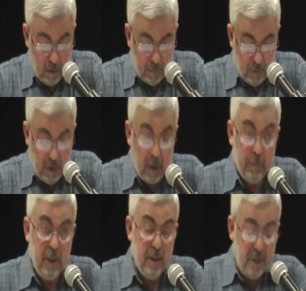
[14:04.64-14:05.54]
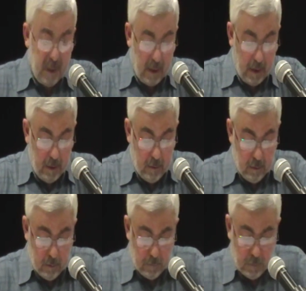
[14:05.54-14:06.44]
For the Armenian side,
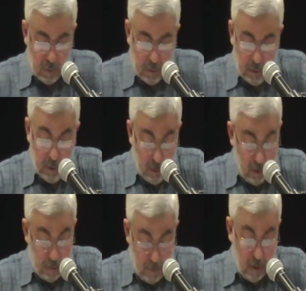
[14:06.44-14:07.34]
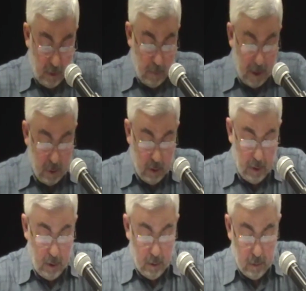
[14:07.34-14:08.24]

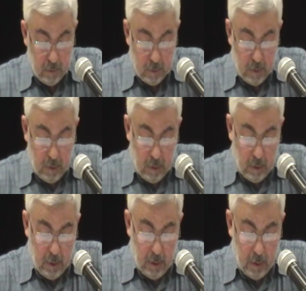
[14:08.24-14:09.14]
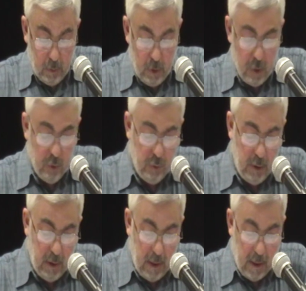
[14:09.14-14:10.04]
especially, we should
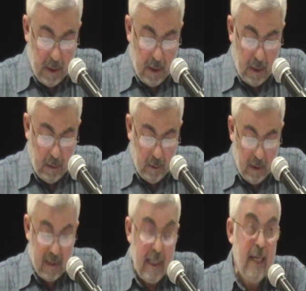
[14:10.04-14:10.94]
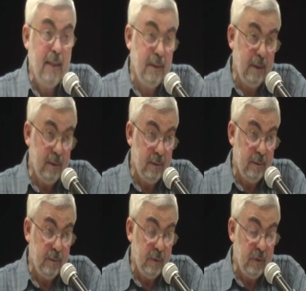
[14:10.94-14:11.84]
realize that the state,
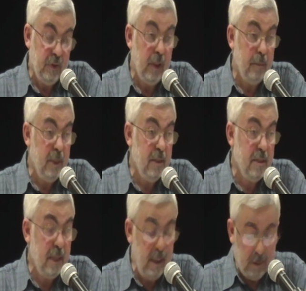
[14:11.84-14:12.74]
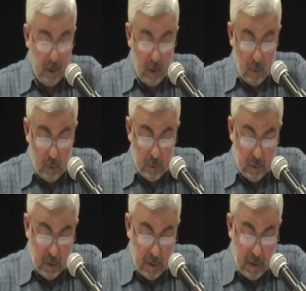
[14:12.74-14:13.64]
the Armenian state
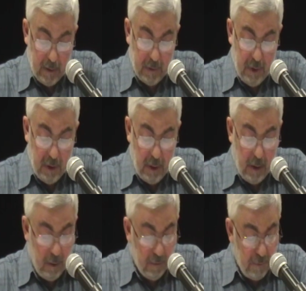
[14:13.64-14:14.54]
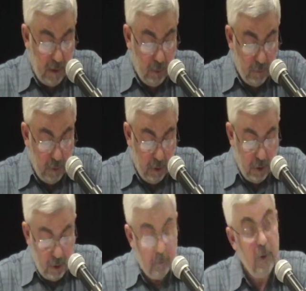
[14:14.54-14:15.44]
alone, cannot dictate the fate of
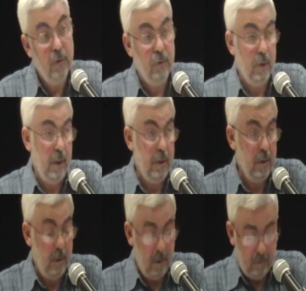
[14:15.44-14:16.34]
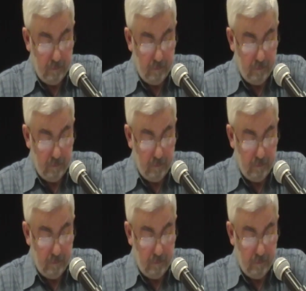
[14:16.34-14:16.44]
Turkish-Armenian relations.